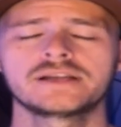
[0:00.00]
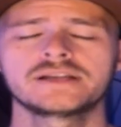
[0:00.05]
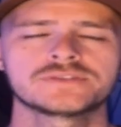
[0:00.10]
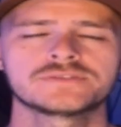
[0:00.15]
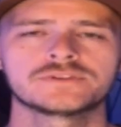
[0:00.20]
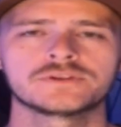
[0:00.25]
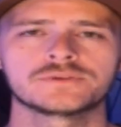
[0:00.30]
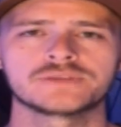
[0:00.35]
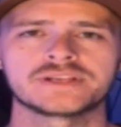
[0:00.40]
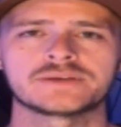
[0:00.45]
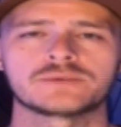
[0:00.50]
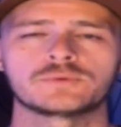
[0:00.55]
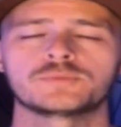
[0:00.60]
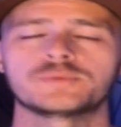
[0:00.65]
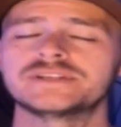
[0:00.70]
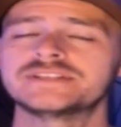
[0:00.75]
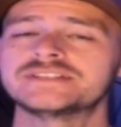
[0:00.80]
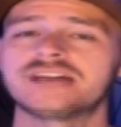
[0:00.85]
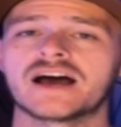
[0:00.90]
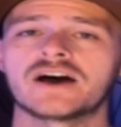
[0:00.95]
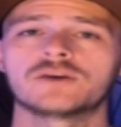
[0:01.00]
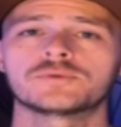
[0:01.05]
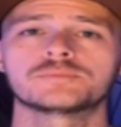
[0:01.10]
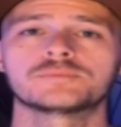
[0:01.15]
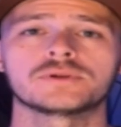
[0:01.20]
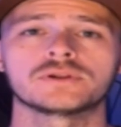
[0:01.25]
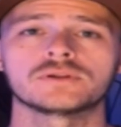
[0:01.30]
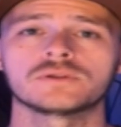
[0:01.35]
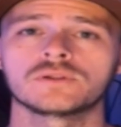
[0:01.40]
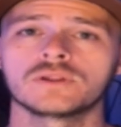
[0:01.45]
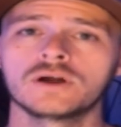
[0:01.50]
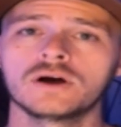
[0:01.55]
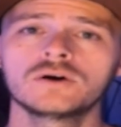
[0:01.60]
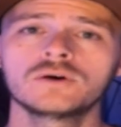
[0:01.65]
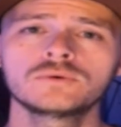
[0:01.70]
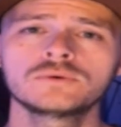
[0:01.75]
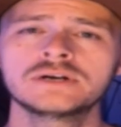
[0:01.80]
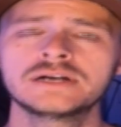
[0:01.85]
The link will be down below.